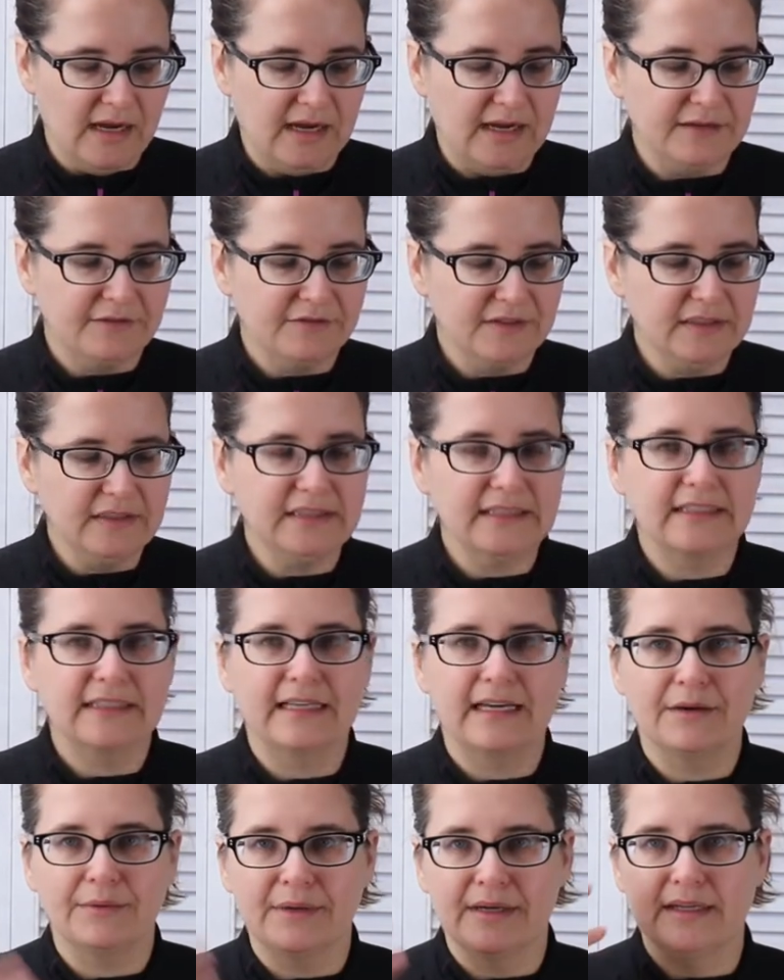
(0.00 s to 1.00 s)
I felt like
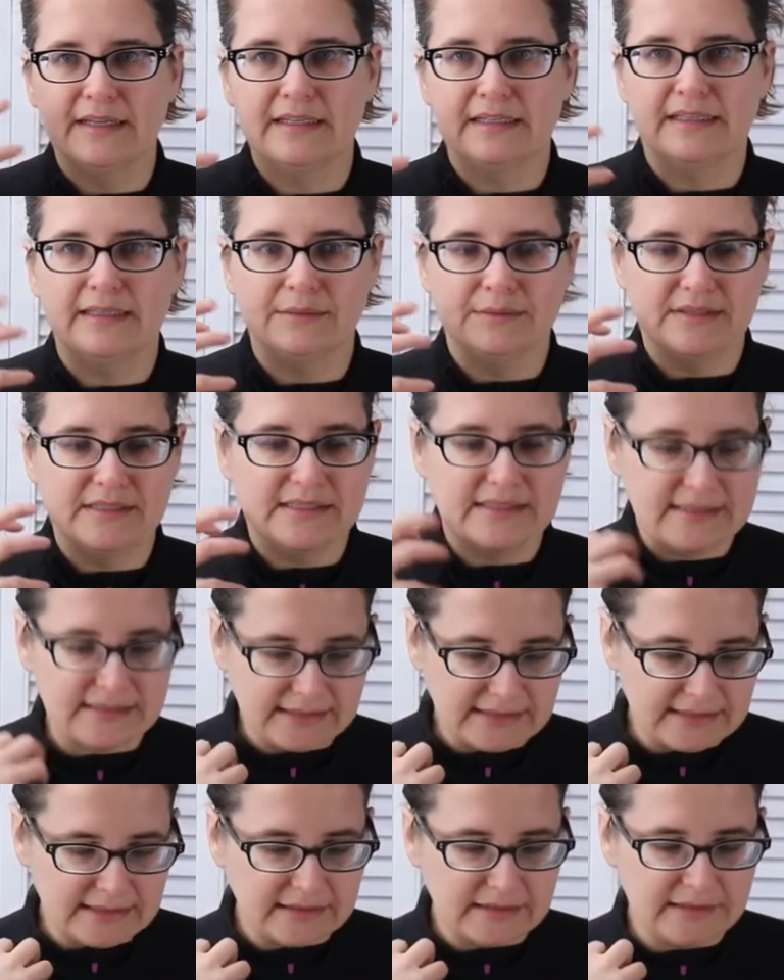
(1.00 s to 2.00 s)
that way that they would
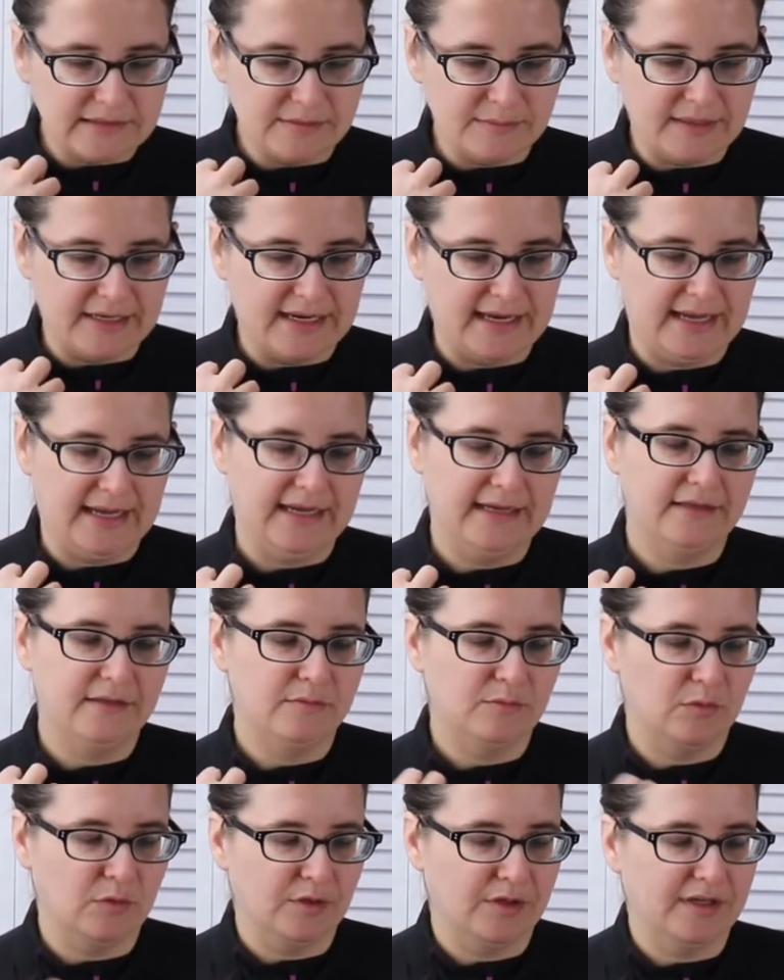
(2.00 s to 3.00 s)
sink into my head
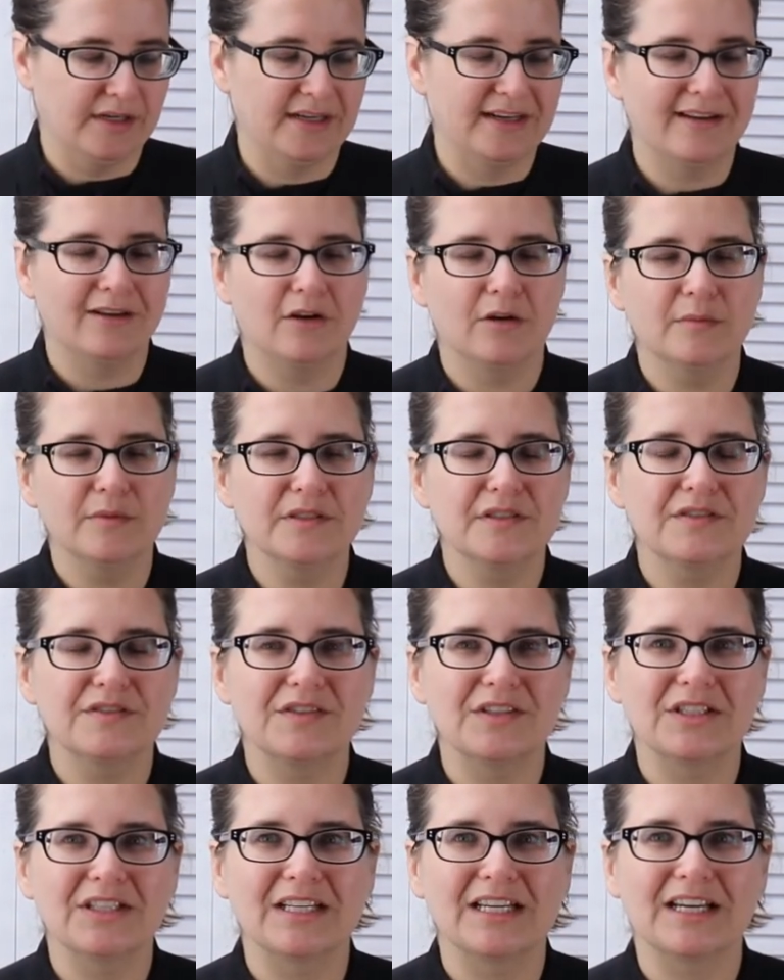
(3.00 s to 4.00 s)
more and I almost
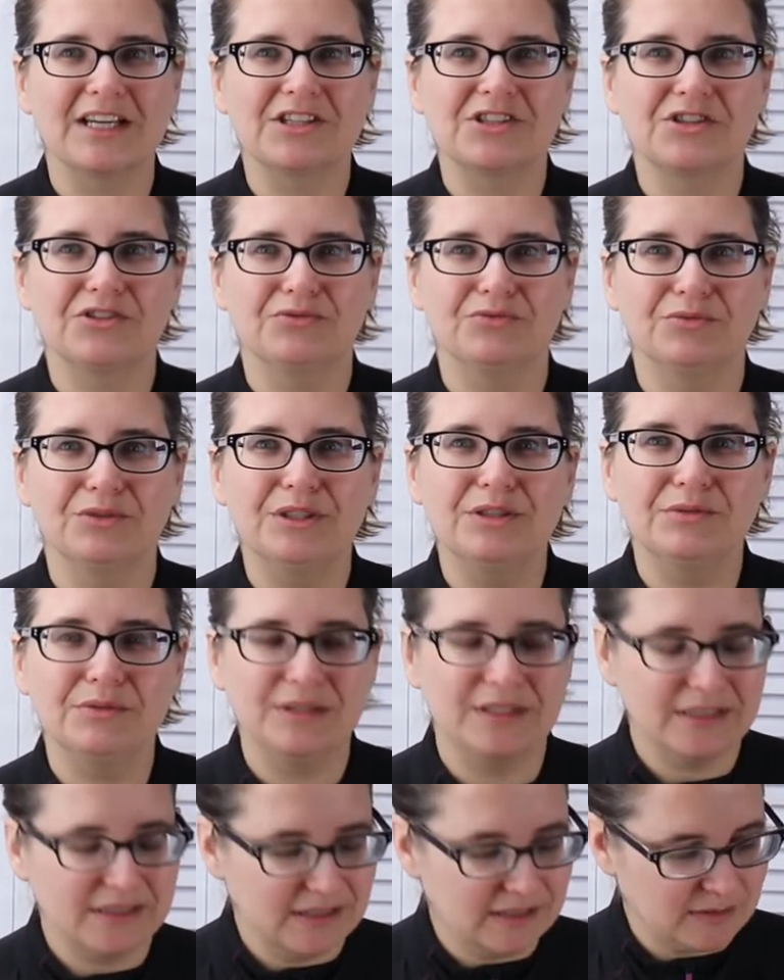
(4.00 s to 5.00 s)
feel like I should
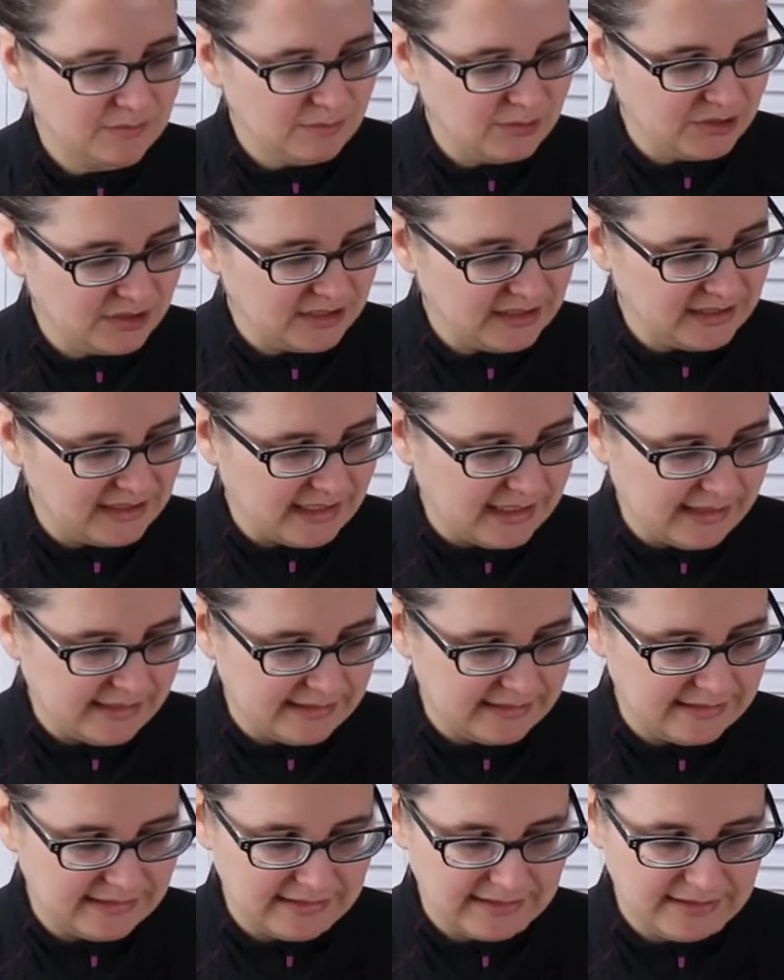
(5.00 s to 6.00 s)
reread this book
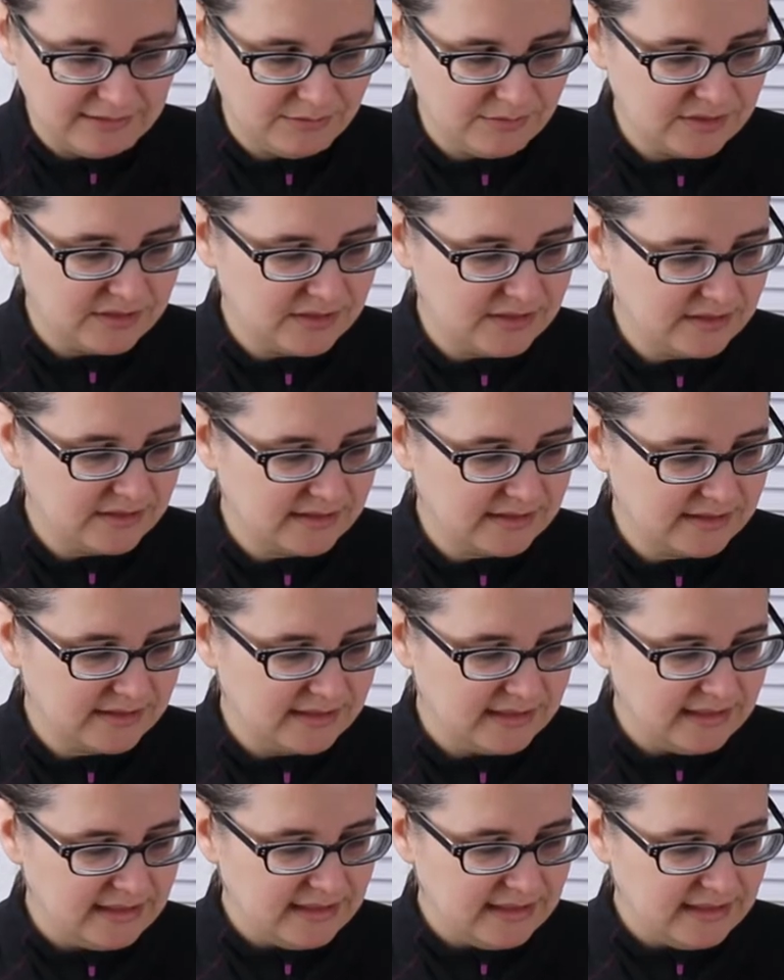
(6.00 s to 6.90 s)
again like it was just